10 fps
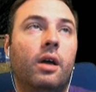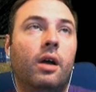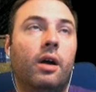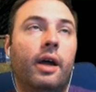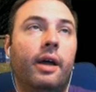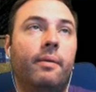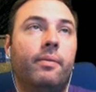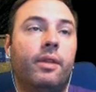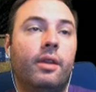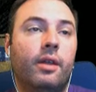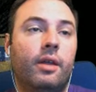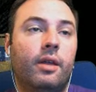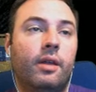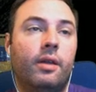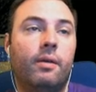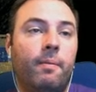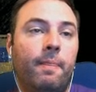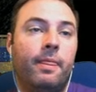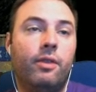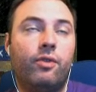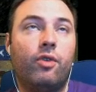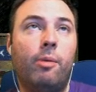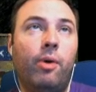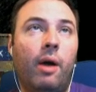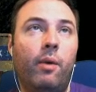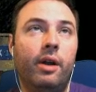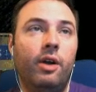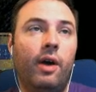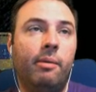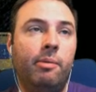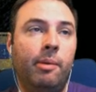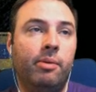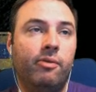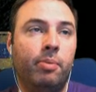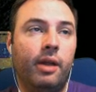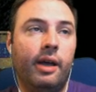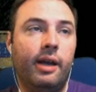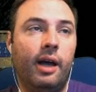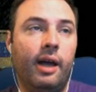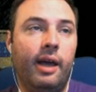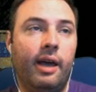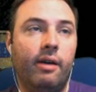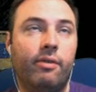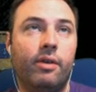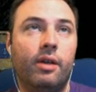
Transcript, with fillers: Alright. Straw poll. I want to know how many people have played. I have.